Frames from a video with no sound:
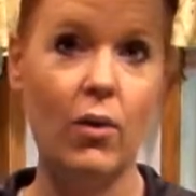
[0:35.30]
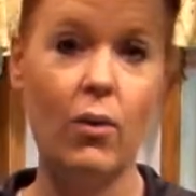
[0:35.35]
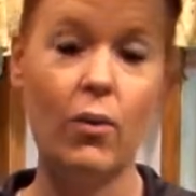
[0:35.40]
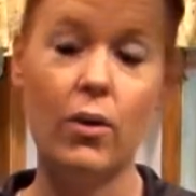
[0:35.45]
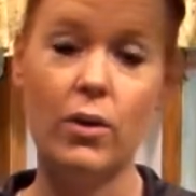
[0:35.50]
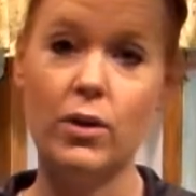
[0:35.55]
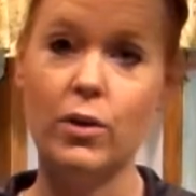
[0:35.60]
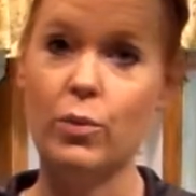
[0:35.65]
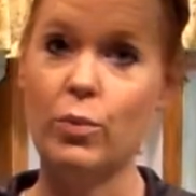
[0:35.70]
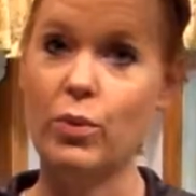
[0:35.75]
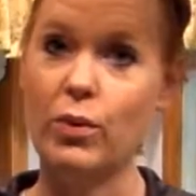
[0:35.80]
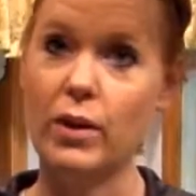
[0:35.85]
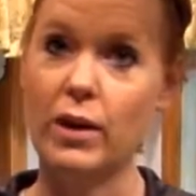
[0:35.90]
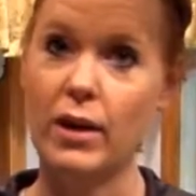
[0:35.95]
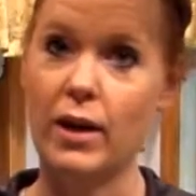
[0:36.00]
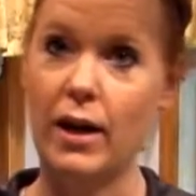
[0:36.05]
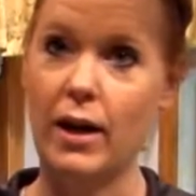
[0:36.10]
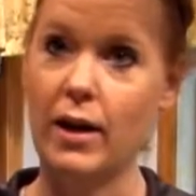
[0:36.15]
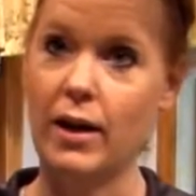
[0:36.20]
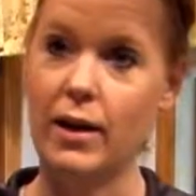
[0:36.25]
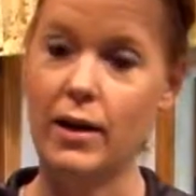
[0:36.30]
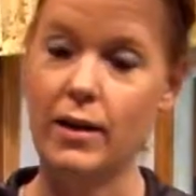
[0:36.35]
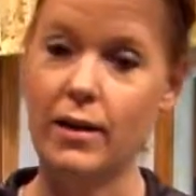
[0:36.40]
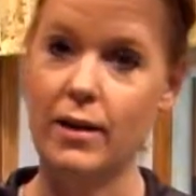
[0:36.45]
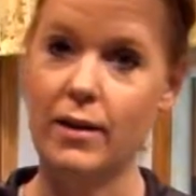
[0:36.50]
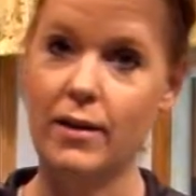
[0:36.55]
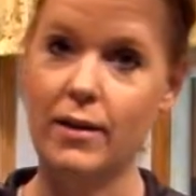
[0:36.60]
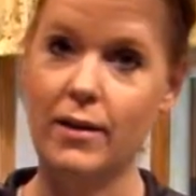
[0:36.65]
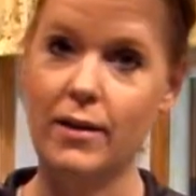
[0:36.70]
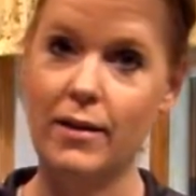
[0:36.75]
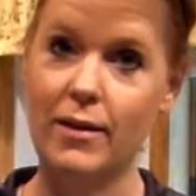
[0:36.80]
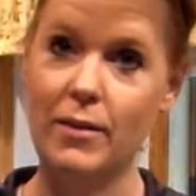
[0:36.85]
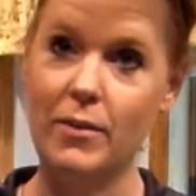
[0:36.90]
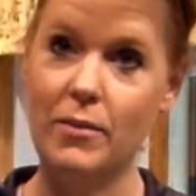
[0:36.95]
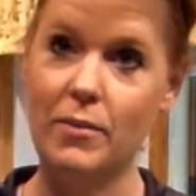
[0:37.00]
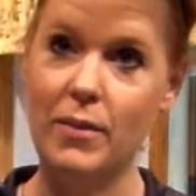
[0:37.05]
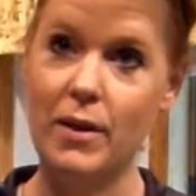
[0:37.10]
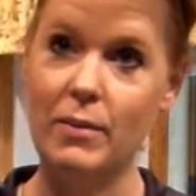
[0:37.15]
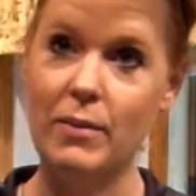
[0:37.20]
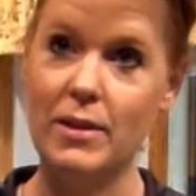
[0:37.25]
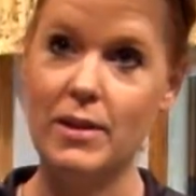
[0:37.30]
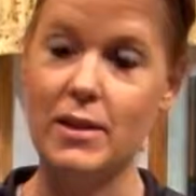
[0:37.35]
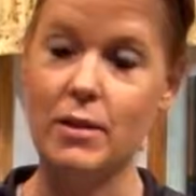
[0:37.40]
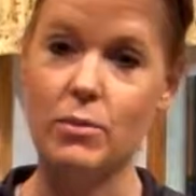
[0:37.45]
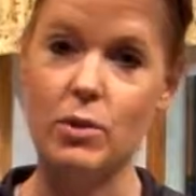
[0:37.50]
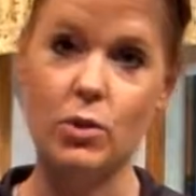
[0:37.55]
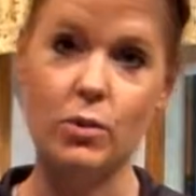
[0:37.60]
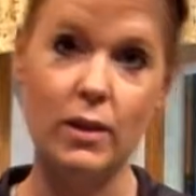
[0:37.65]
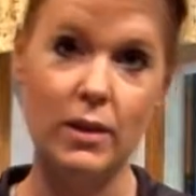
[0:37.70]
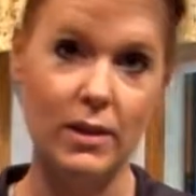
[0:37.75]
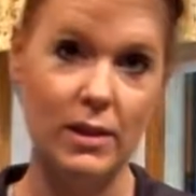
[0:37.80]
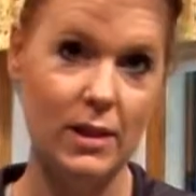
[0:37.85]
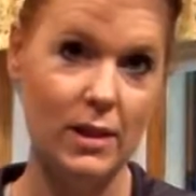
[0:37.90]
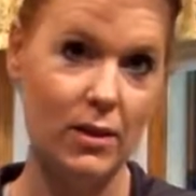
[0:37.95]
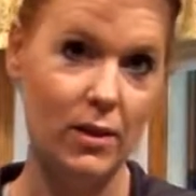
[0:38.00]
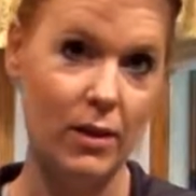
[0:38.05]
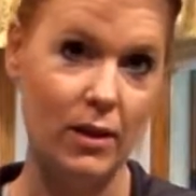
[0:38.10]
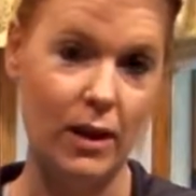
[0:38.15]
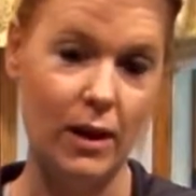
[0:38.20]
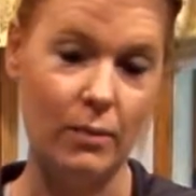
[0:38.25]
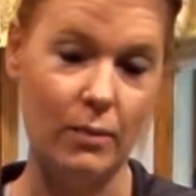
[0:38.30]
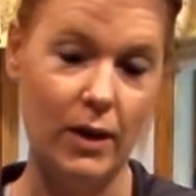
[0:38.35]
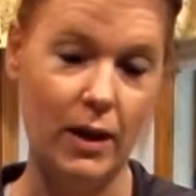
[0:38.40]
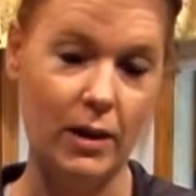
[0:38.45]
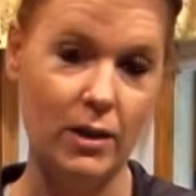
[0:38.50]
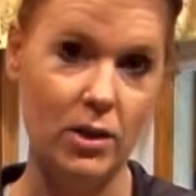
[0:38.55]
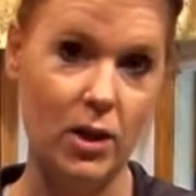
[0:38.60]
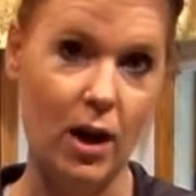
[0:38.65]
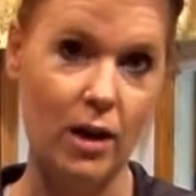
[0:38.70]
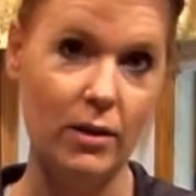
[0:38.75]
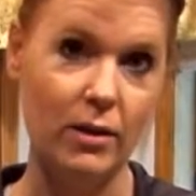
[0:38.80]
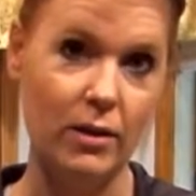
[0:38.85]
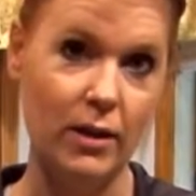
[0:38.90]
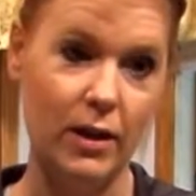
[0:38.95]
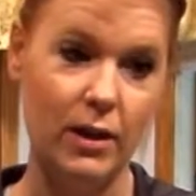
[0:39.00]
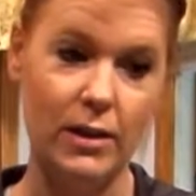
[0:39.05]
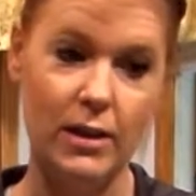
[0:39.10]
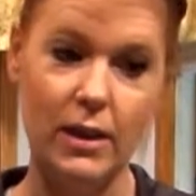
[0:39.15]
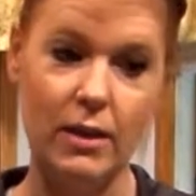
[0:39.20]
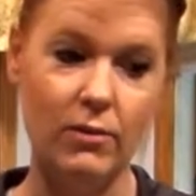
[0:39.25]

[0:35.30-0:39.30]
or you put it on maybe some sweetened cereal like my daughter does,